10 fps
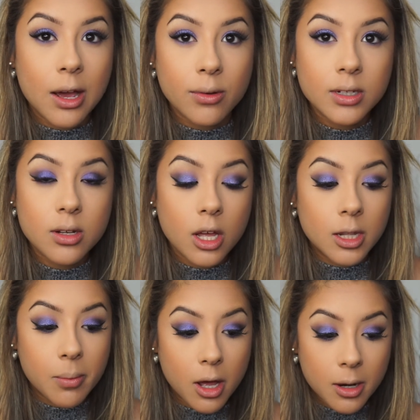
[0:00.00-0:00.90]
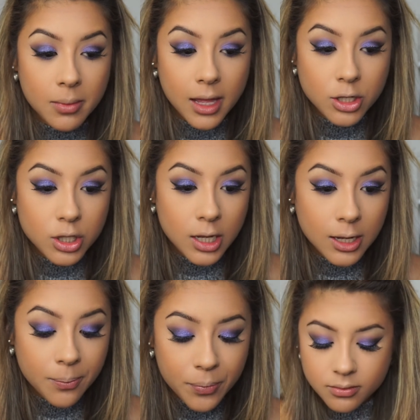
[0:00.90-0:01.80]
out on the bottom lash
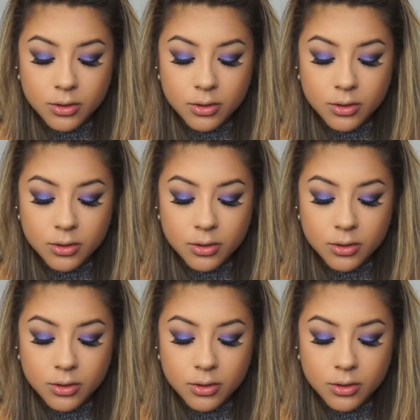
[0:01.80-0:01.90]
line.